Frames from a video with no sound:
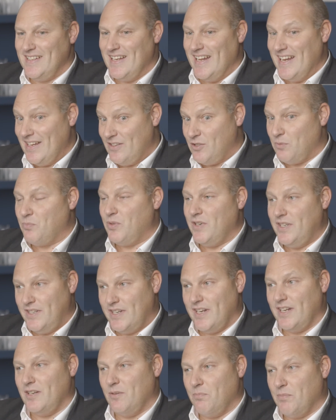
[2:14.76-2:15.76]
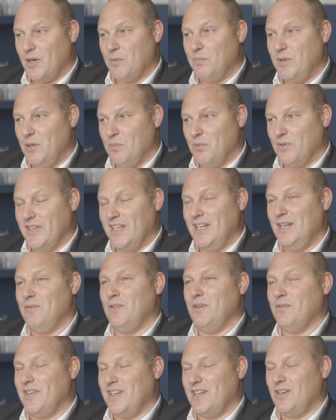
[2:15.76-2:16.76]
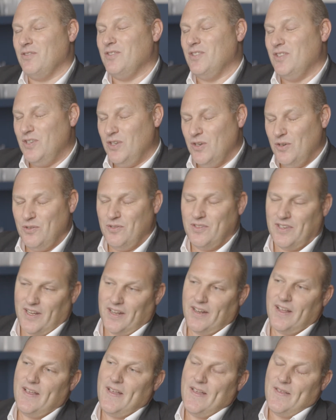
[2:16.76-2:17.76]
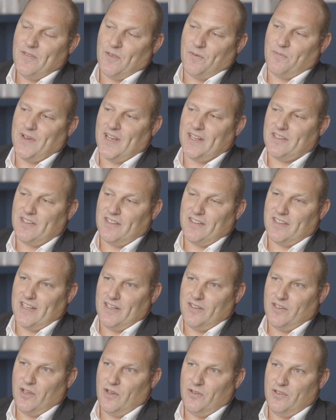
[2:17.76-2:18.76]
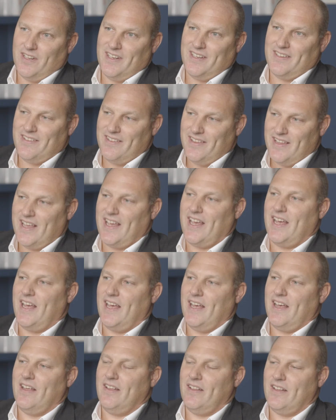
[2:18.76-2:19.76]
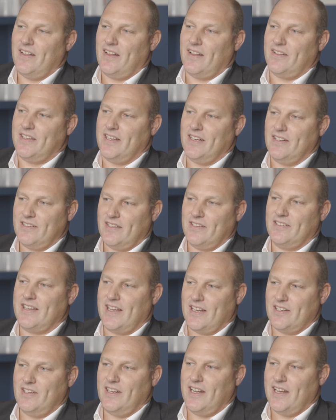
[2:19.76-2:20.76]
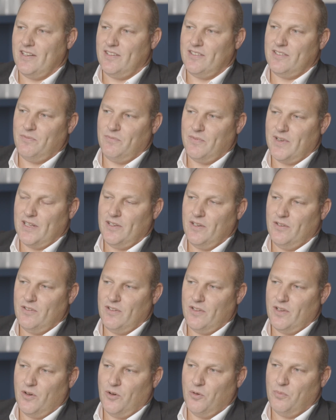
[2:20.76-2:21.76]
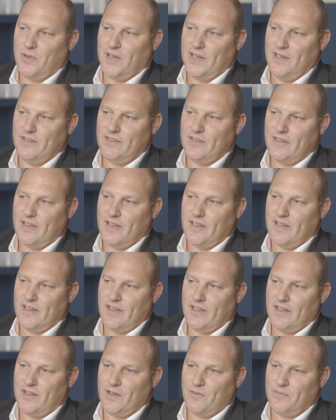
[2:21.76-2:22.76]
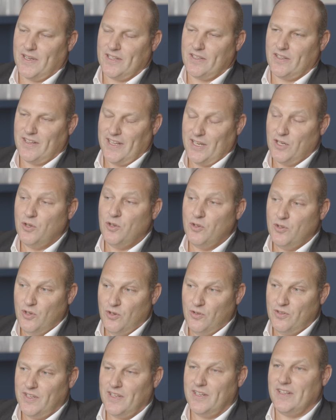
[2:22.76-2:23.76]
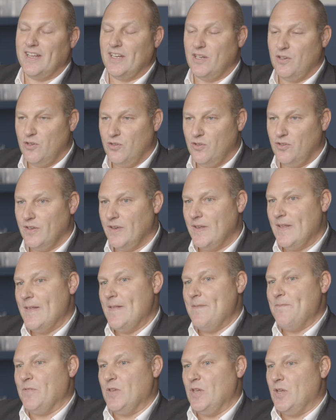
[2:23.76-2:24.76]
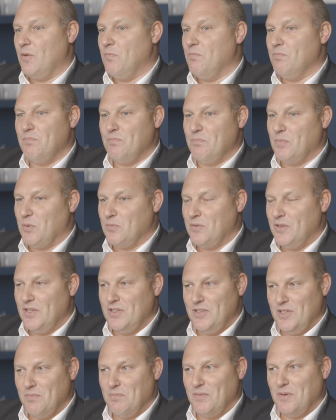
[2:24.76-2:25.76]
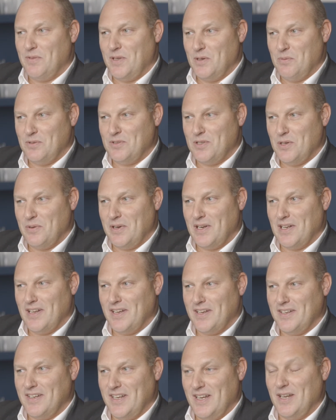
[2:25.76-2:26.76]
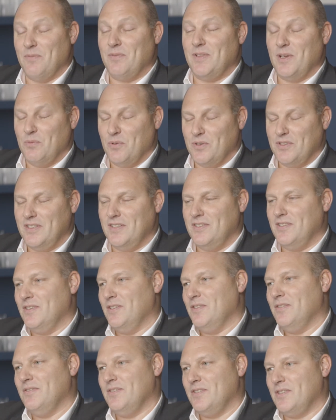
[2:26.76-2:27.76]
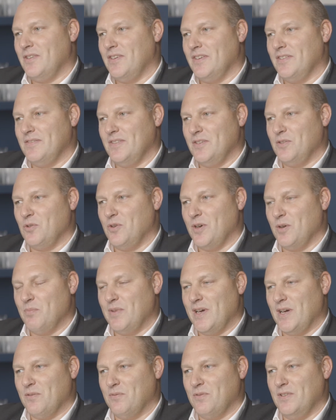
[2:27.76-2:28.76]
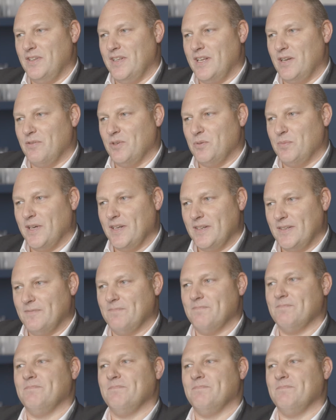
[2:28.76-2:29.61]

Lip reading: is appreciated by people. Even if they don't use it, the fact that they know that it's there, I think does actually add some value to the whole piece. And the fact that they could use it, they could, you know, pop to the gym if they were so inclined, if they wanted to. So it's quite powerful in that respect.